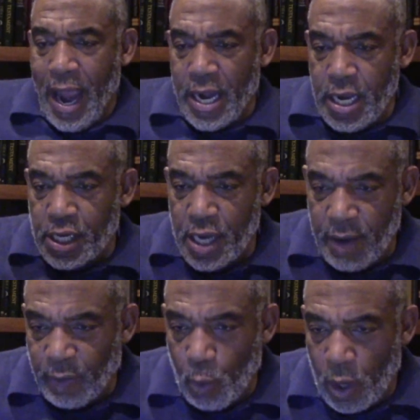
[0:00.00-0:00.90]
and each and
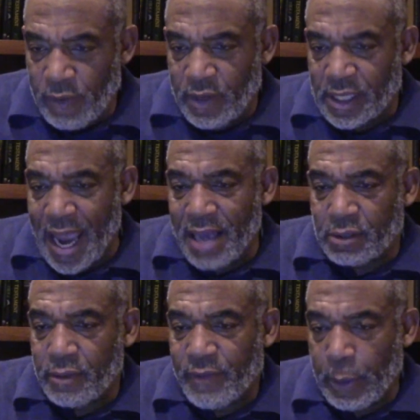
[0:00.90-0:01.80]
every one of us
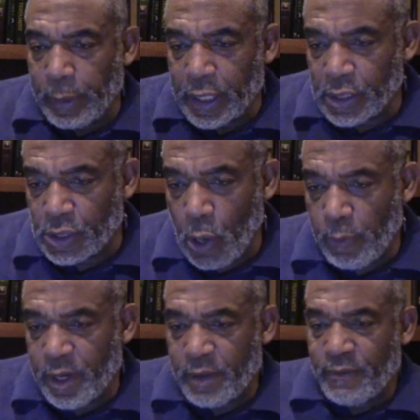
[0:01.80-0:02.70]
has some very
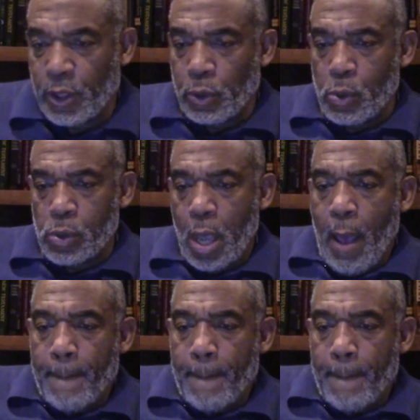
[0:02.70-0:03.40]
conservative views.